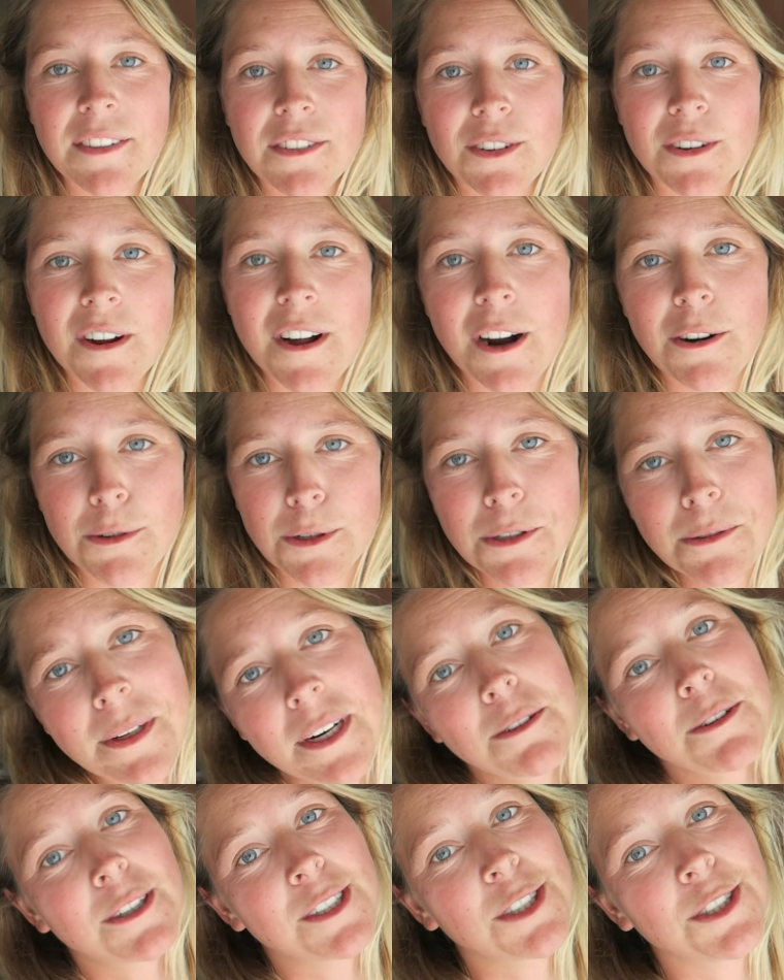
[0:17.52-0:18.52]
entered our room and
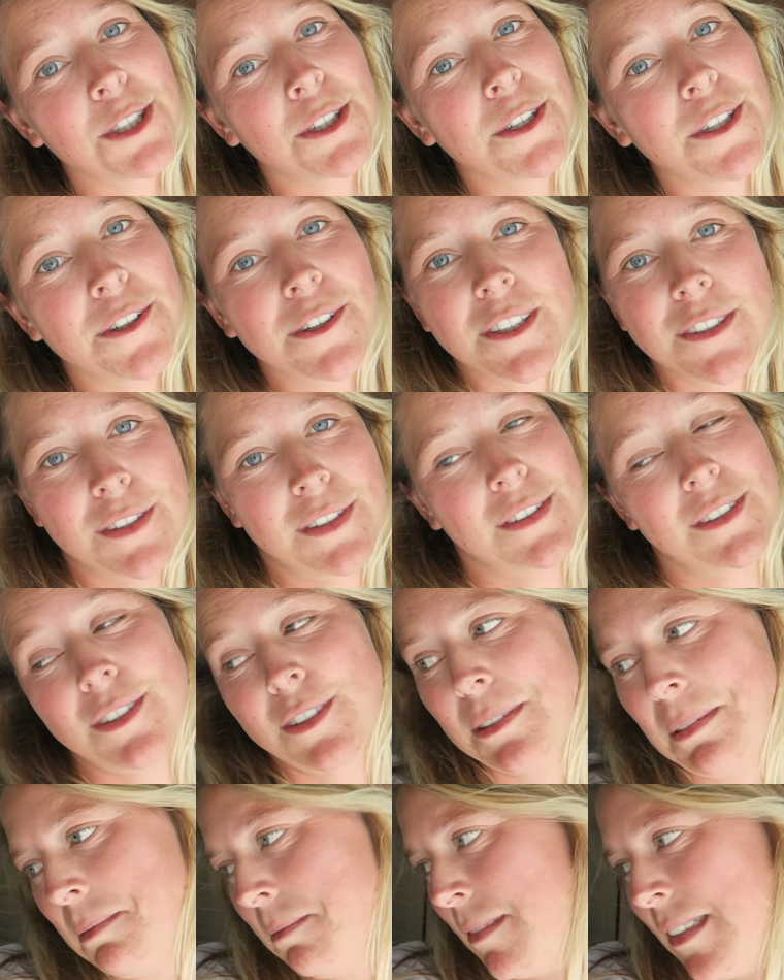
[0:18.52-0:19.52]
I want to show you because
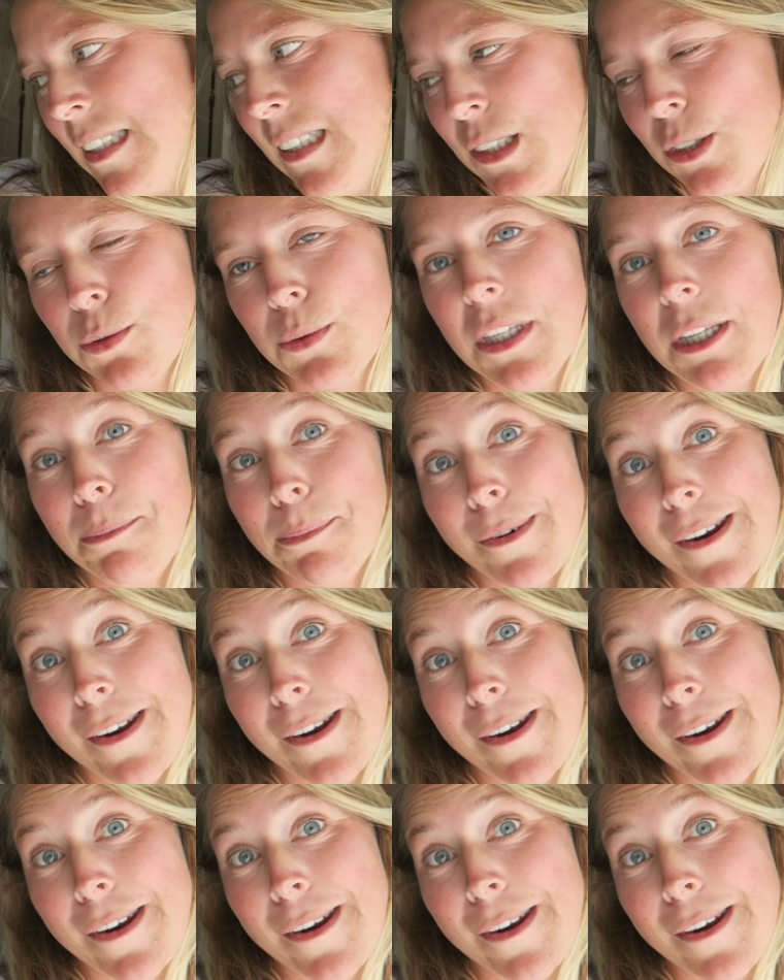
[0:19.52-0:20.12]
it's, it's really